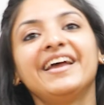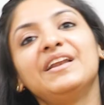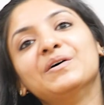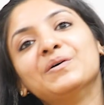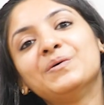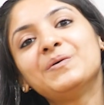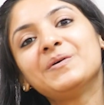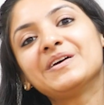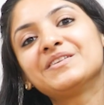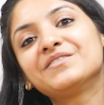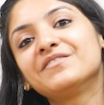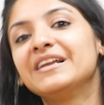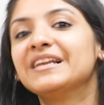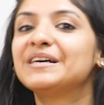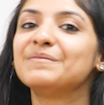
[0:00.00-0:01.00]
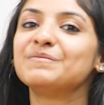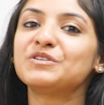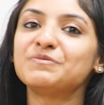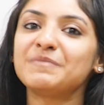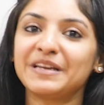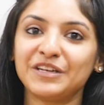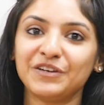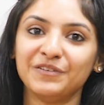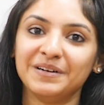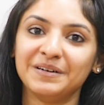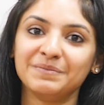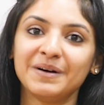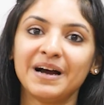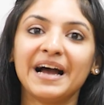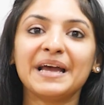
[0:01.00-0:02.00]
Hello and welcome to
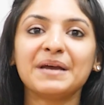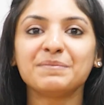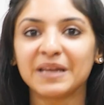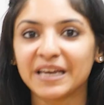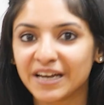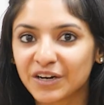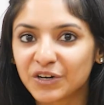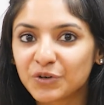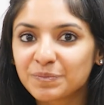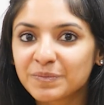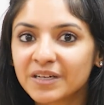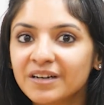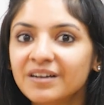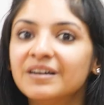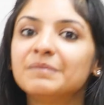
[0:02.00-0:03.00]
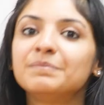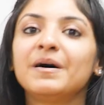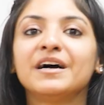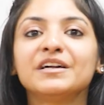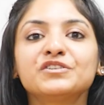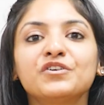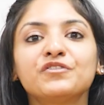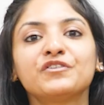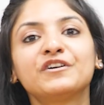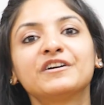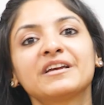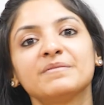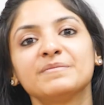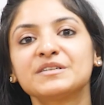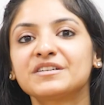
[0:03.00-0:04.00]
MeduHub. I am Neha Gupta, a part of your
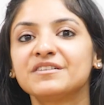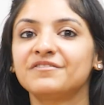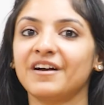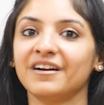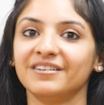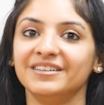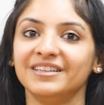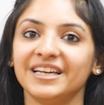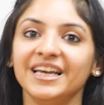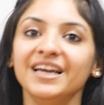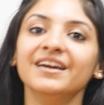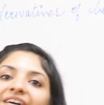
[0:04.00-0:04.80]
chemistry faculty,